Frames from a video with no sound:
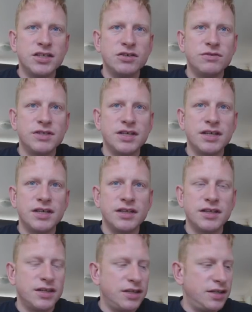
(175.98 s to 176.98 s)

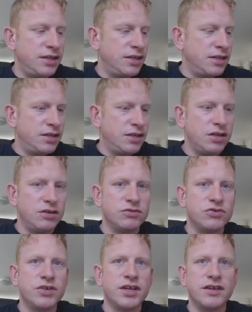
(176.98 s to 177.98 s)
using the
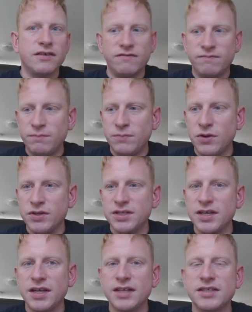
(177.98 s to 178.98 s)
old trick of
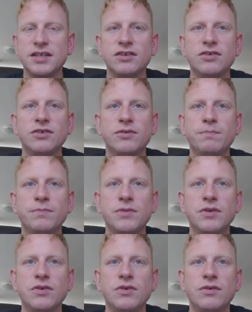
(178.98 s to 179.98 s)
pointing it at your
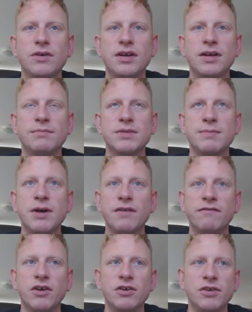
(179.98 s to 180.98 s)

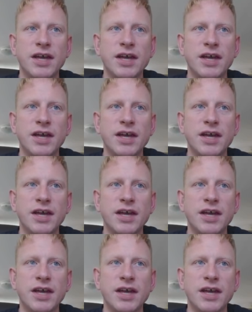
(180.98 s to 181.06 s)
smartphone